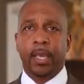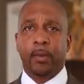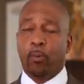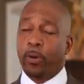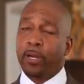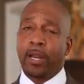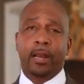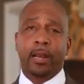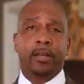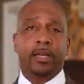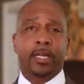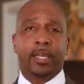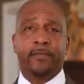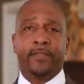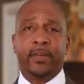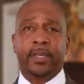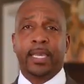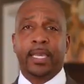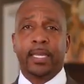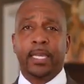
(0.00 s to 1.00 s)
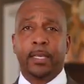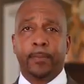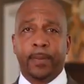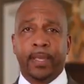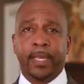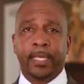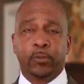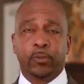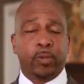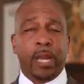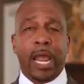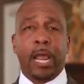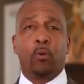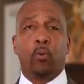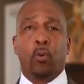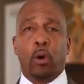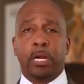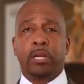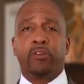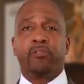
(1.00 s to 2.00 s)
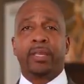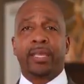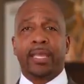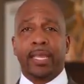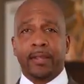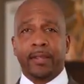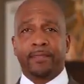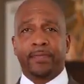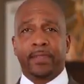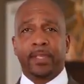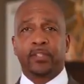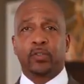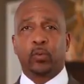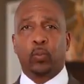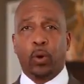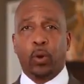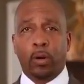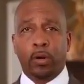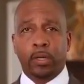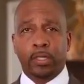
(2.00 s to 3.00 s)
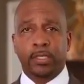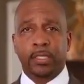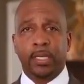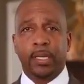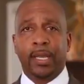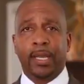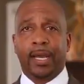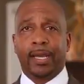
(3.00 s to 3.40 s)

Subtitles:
We're not looking for guinea pigs. We're not wondering if this works.